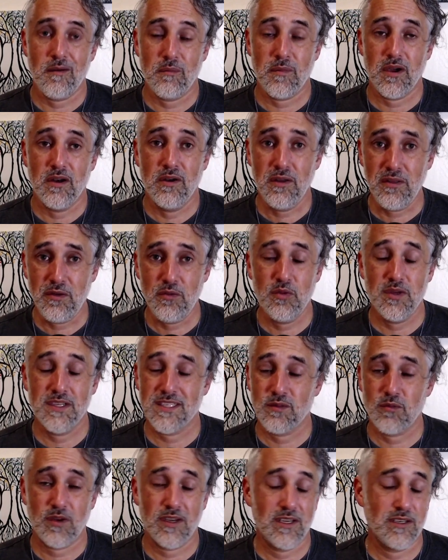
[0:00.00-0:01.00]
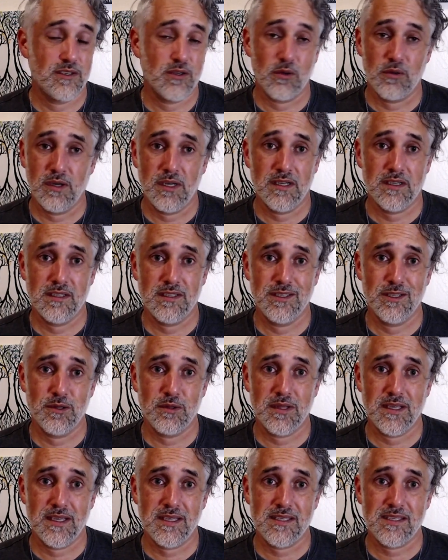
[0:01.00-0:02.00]
Another reason why you don't need to do
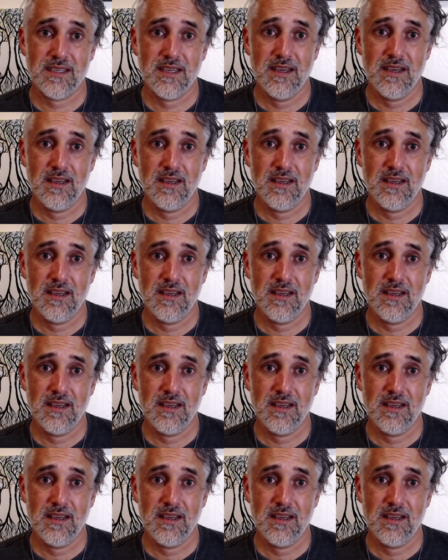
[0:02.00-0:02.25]
this